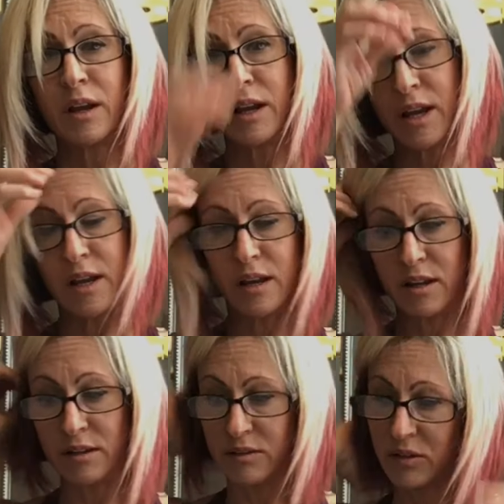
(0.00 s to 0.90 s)

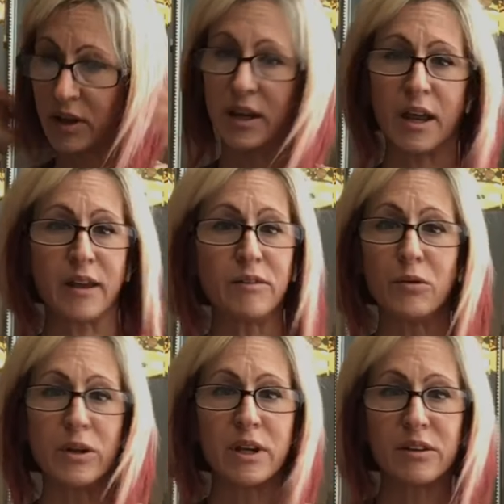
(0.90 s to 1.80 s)
And again,
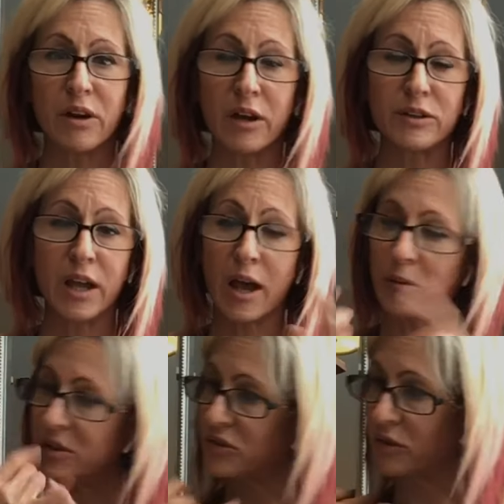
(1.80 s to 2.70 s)
all the other healthy
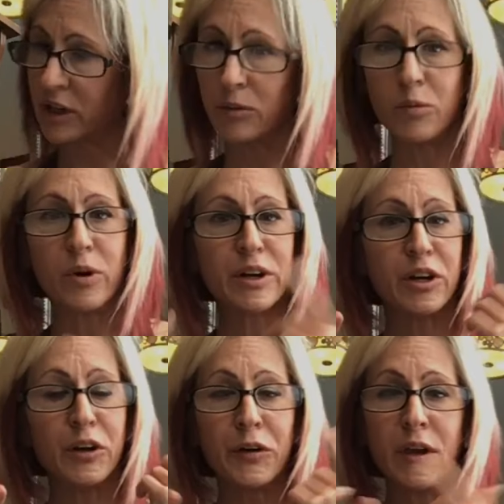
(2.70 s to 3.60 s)
habits, drinking
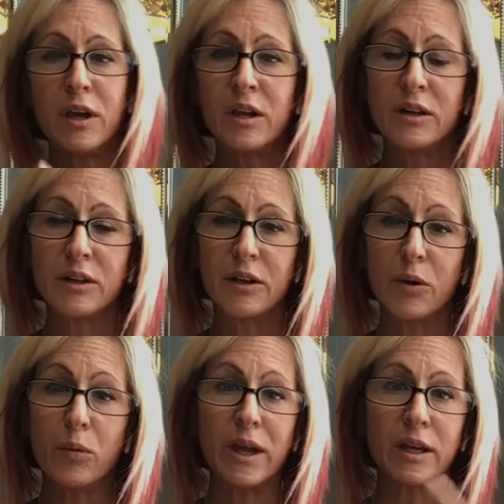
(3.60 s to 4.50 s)
water, you
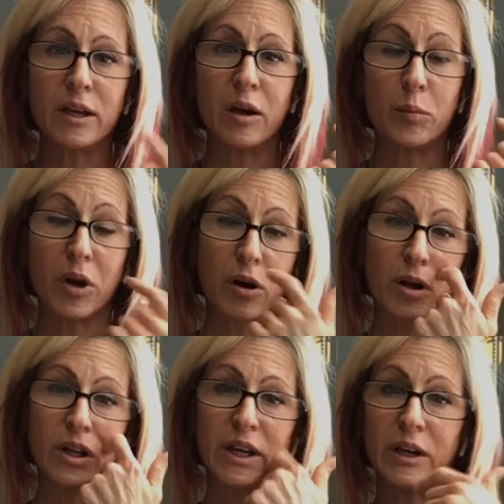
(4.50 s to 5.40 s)
know, waking up
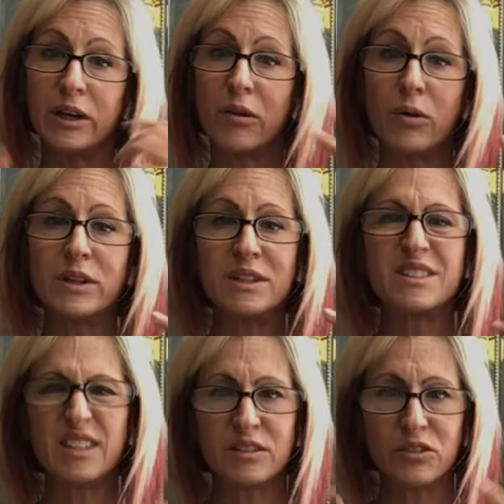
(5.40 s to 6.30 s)
early, all these
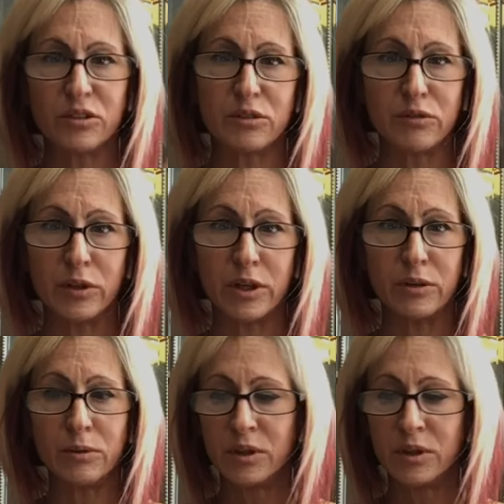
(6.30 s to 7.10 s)
things are good for you.